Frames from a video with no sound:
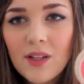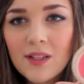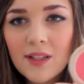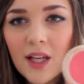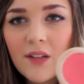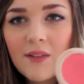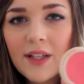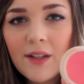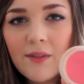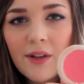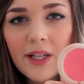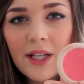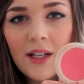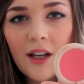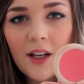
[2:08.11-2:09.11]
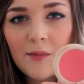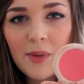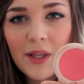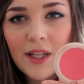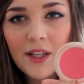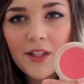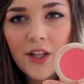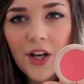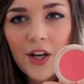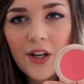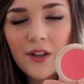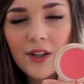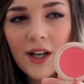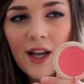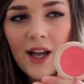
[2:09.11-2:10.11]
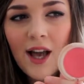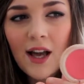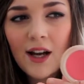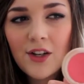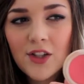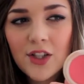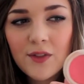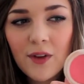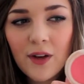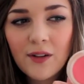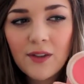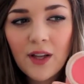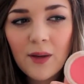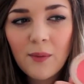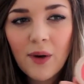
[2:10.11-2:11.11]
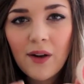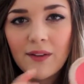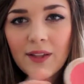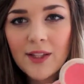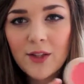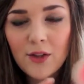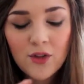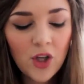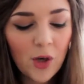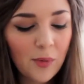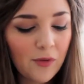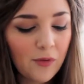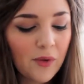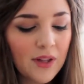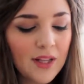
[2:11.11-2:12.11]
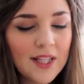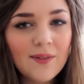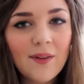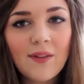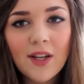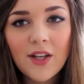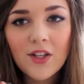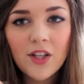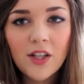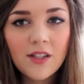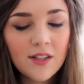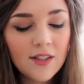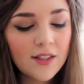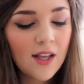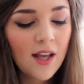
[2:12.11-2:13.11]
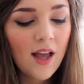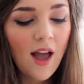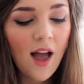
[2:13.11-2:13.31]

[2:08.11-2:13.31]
It's kind of like a really light pinky tone, and I just found like wearing this on top of one of these foundations,